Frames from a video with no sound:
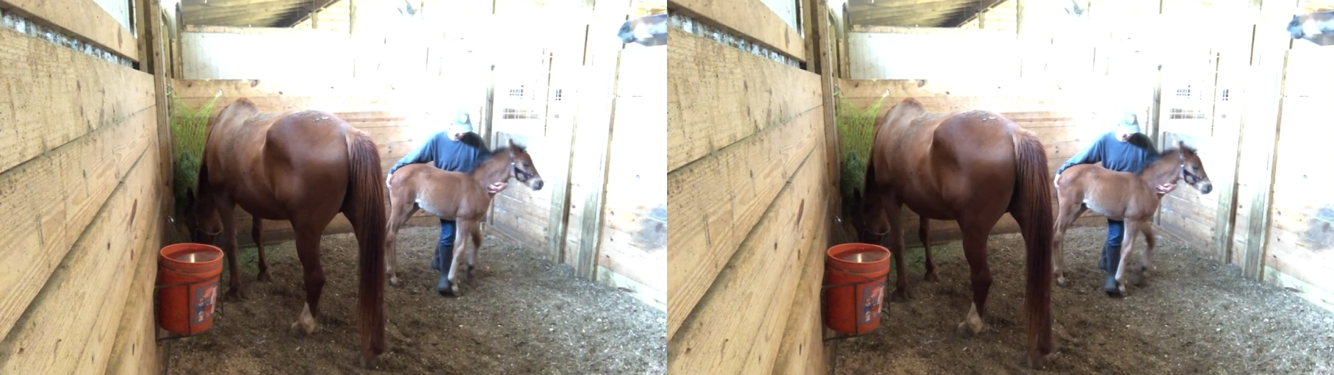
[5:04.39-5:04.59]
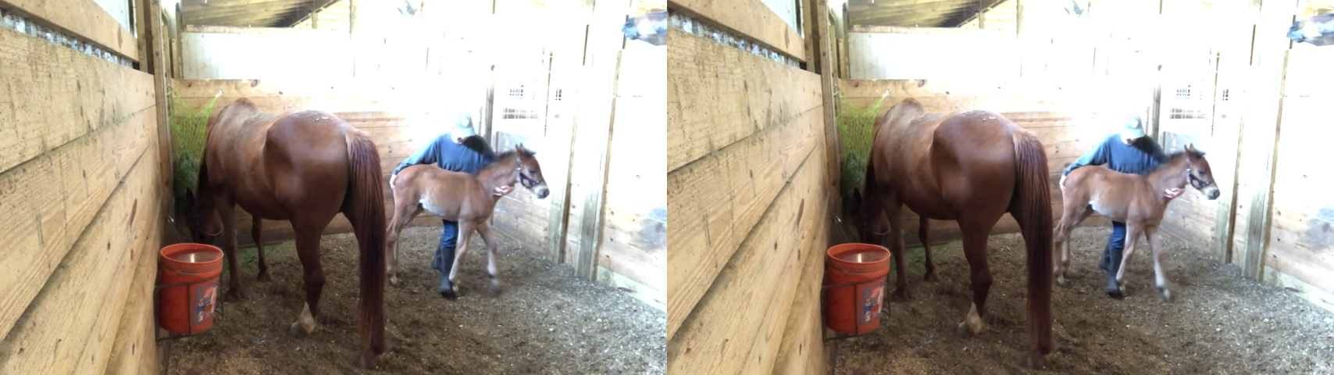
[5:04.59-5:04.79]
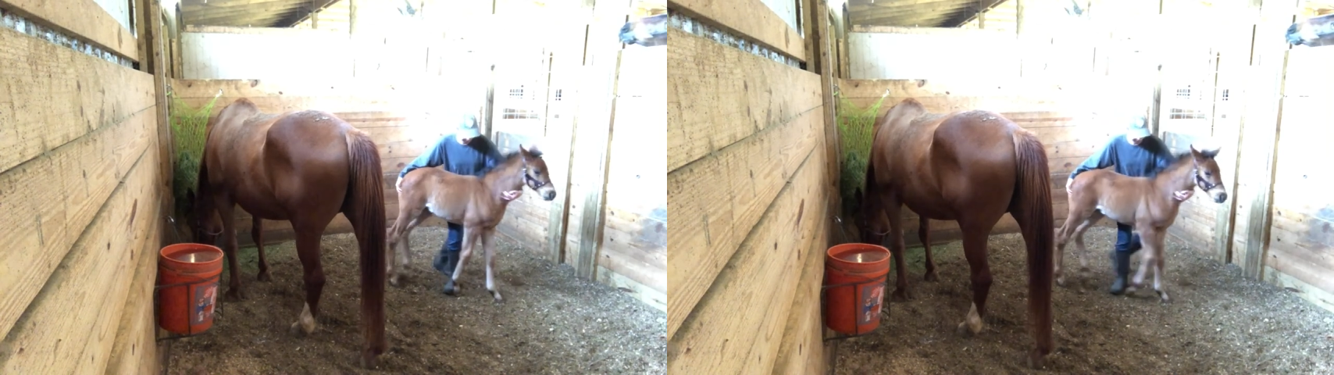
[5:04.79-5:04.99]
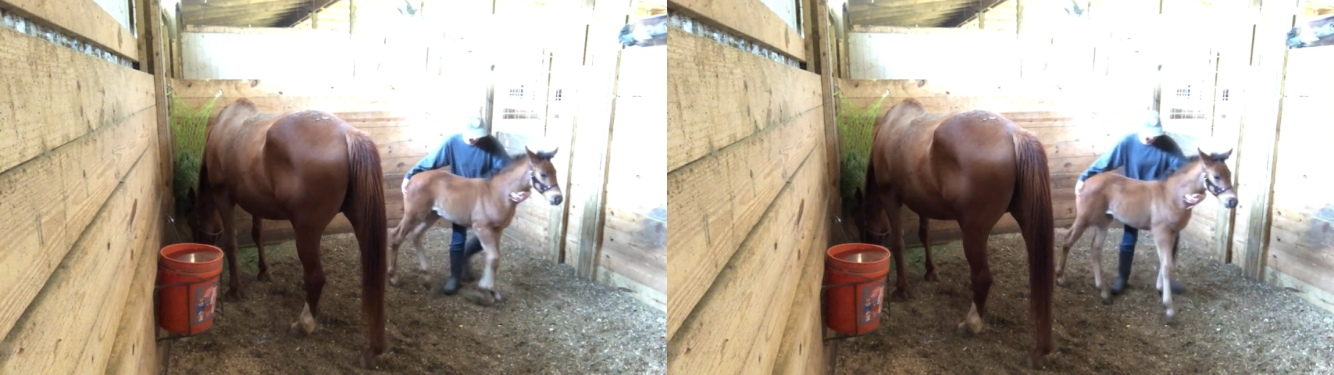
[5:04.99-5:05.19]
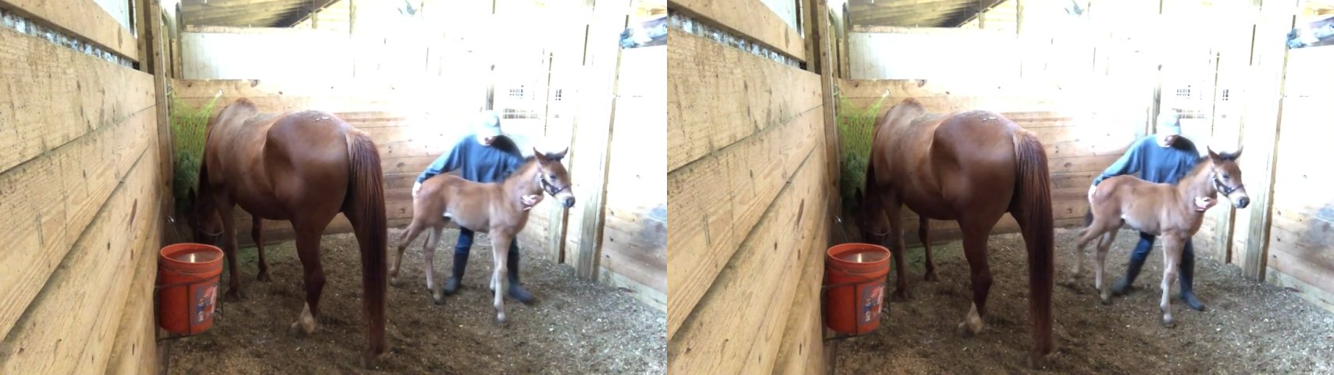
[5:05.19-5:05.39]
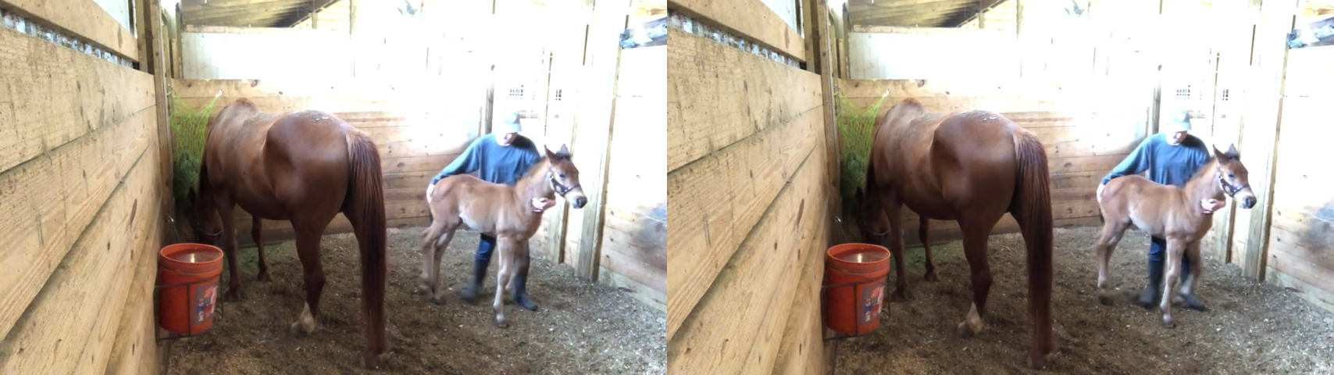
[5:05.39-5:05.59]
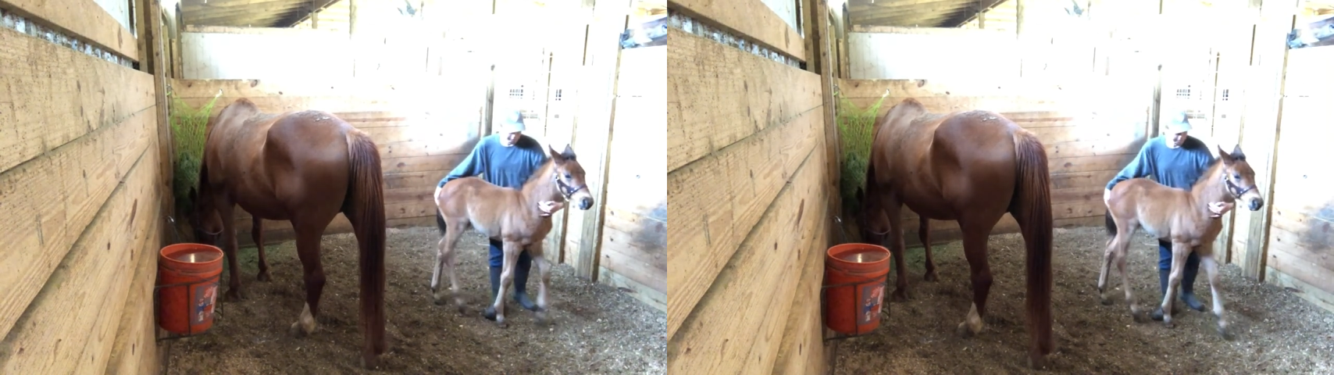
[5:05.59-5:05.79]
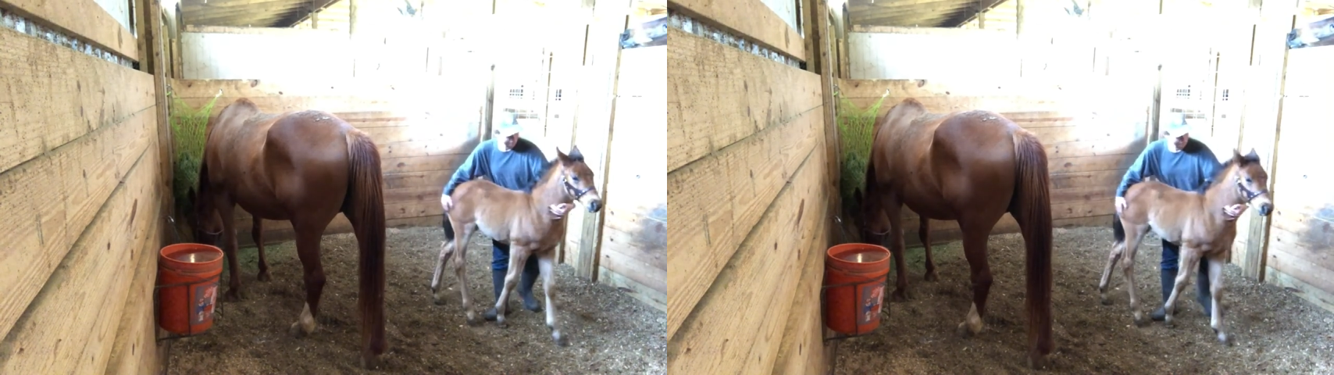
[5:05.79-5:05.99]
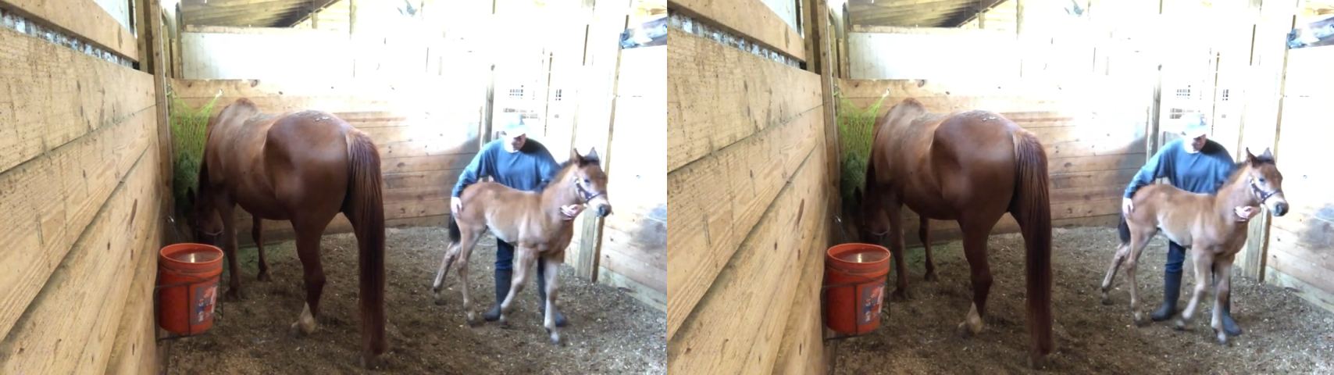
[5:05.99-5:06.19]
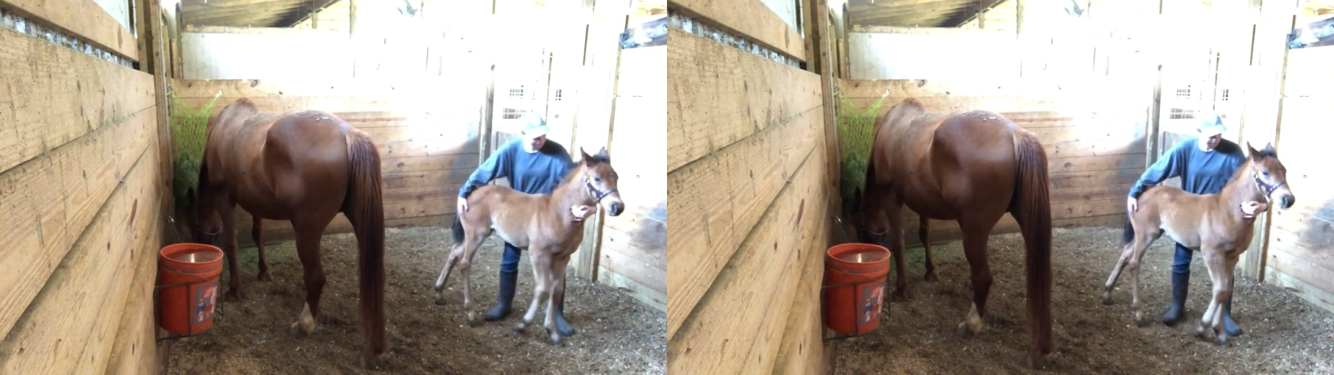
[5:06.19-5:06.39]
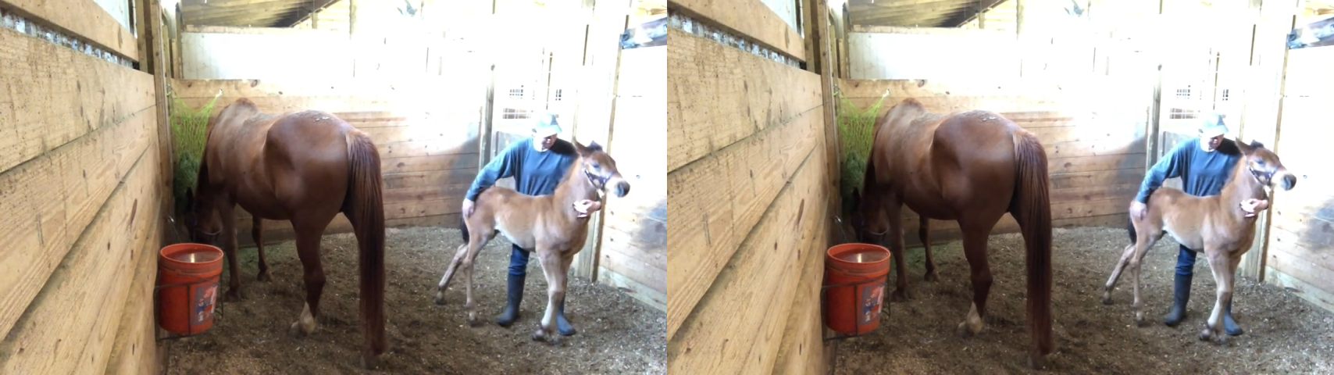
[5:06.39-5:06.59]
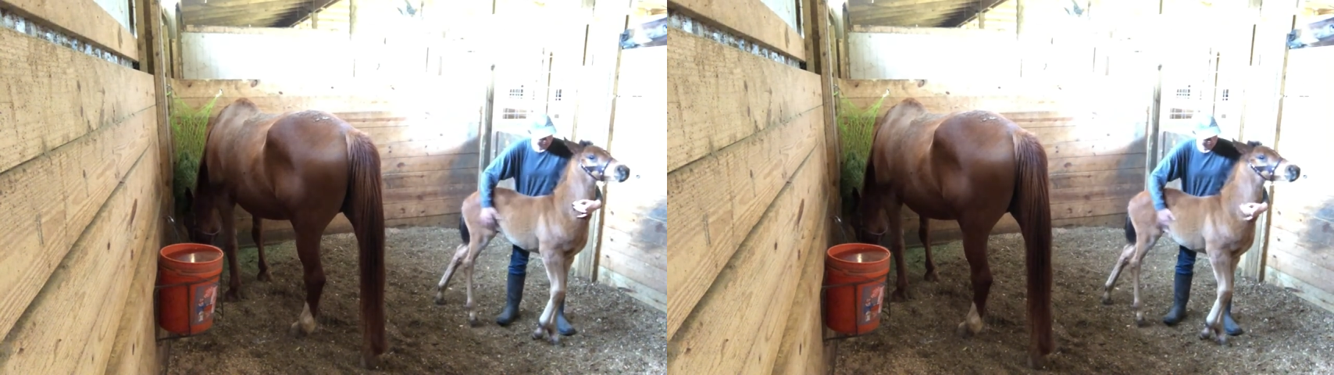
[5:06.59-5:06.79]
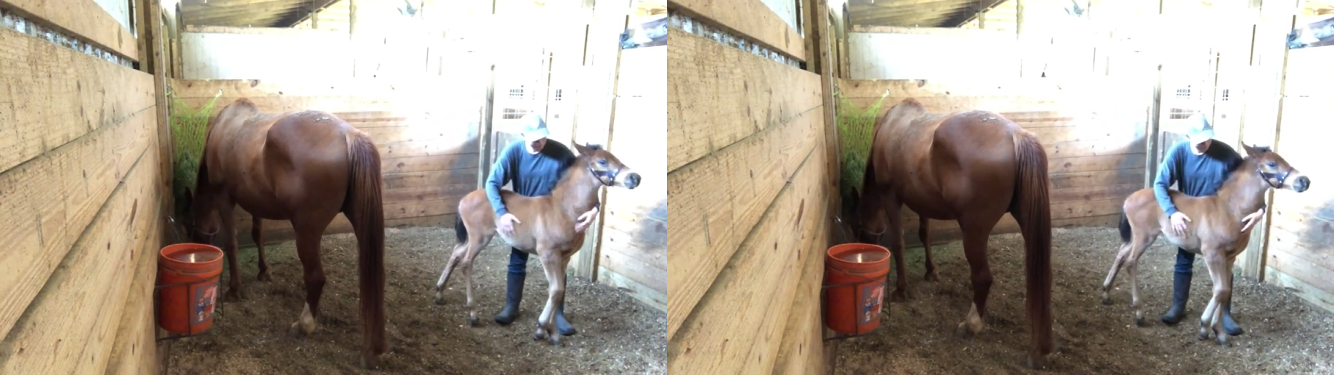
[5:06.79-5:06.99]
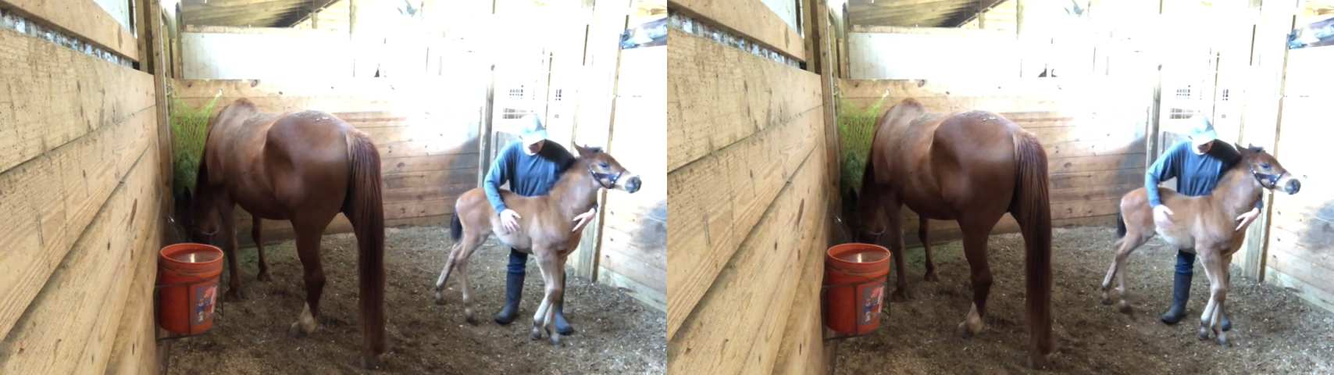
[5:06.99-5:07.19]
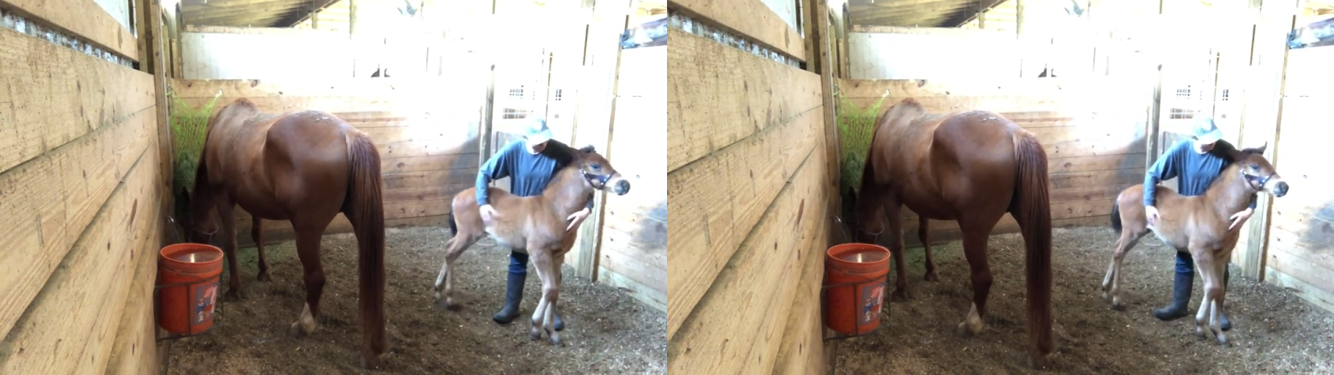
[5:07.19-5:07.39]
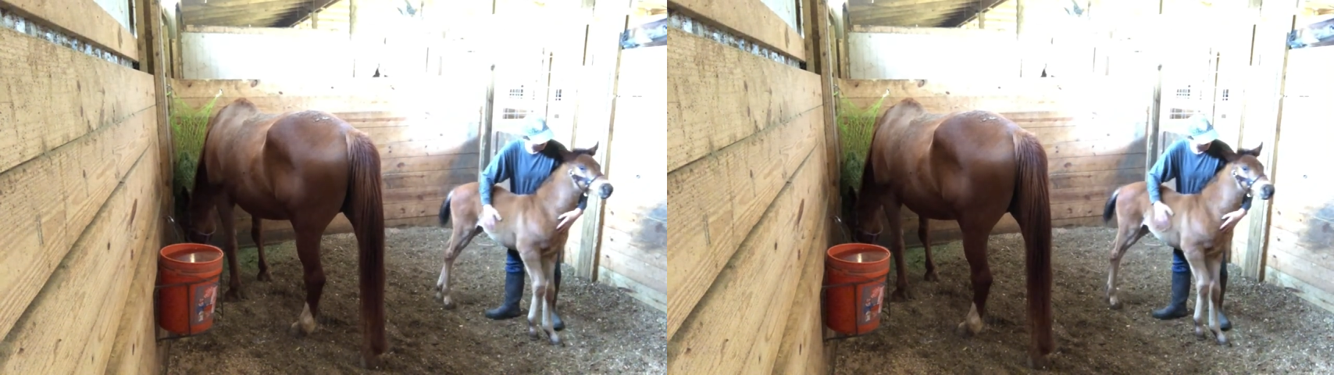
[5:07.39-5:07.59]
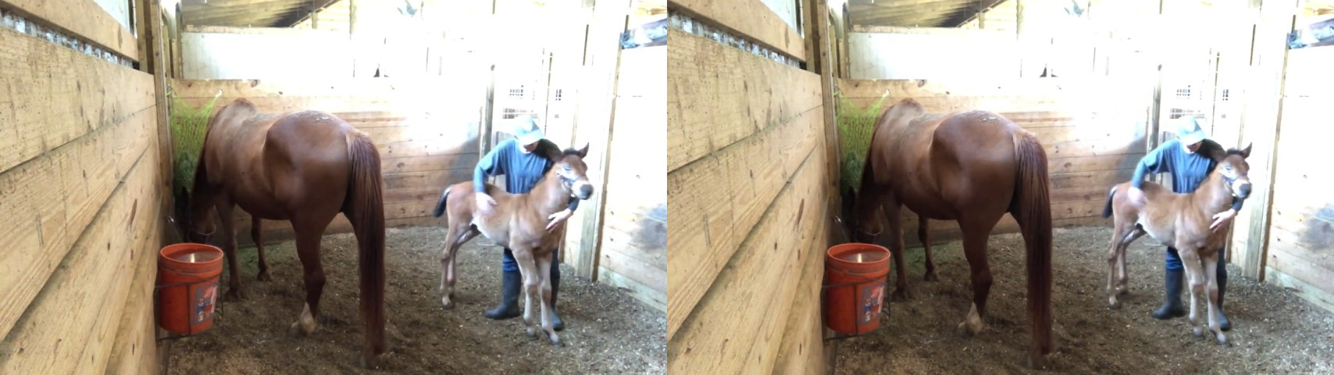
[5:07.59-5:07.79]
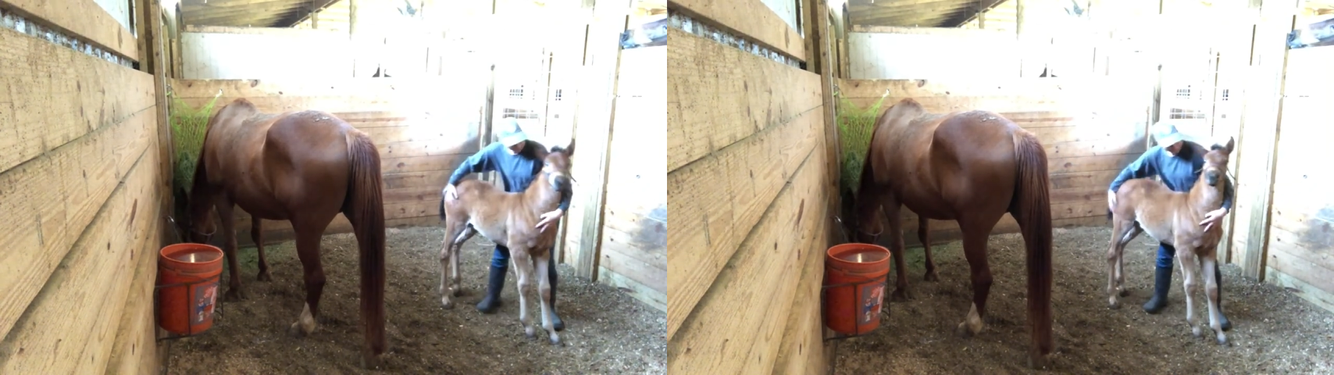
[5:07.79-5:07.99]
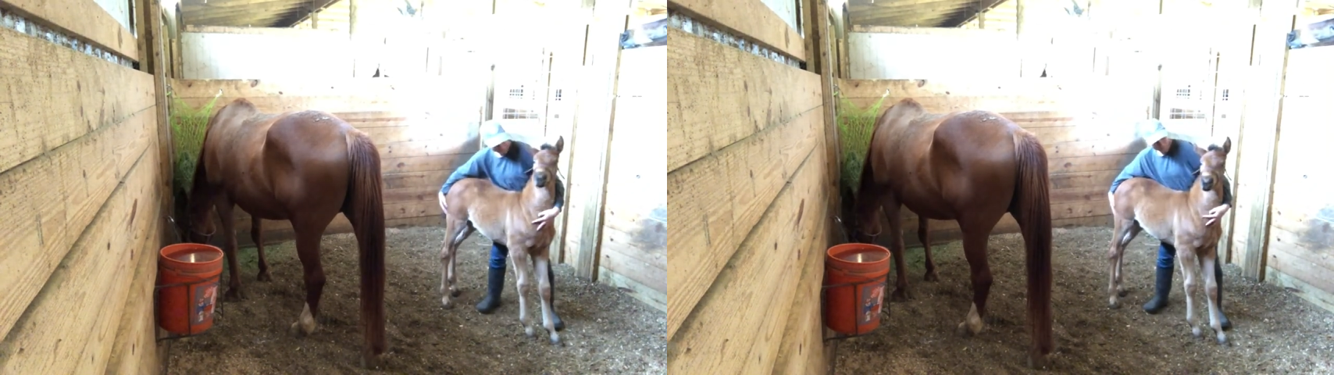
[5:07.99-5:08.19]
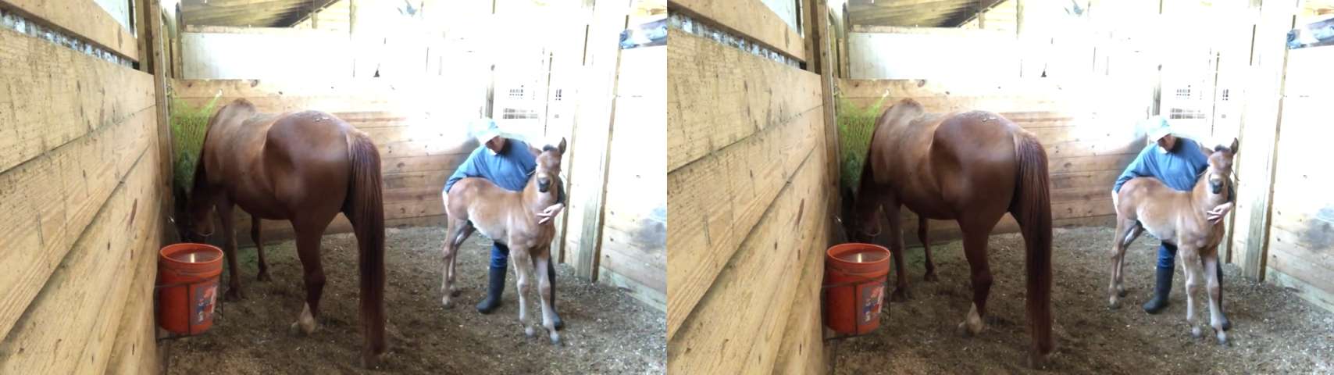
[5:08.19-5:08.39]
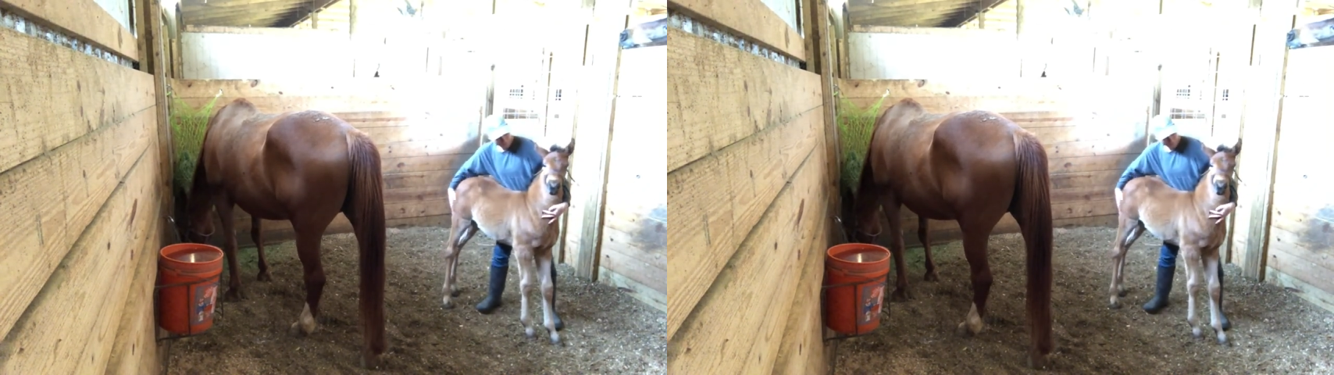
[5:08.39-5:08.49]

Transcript: No face is visible, so there are no lips to read.